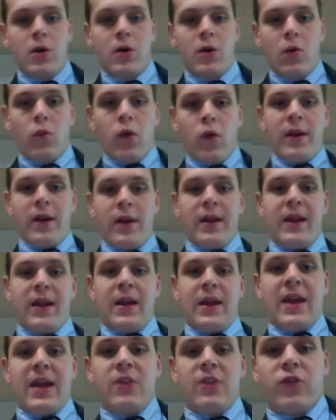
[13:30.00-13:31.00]
what
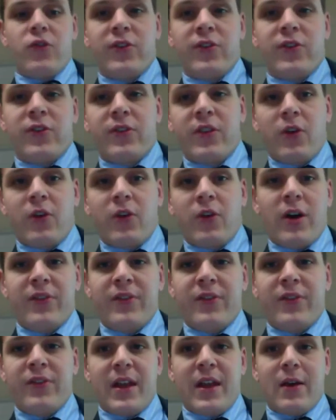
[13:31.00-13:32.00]
interest does
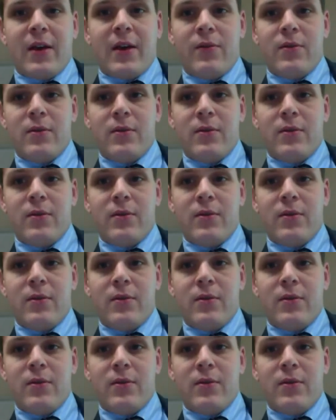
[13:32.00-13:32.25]
Austin have?